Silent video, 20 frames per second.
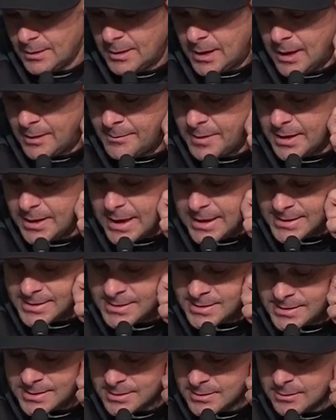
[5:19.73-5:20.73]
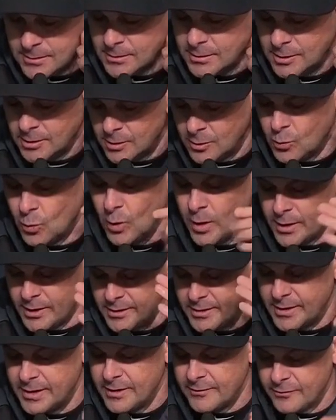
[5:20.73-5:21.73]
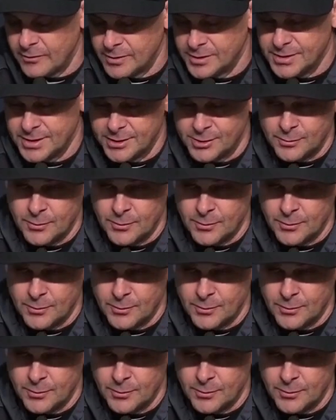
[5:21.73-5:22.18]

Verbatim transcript: I mean, that's, you know, one of the differences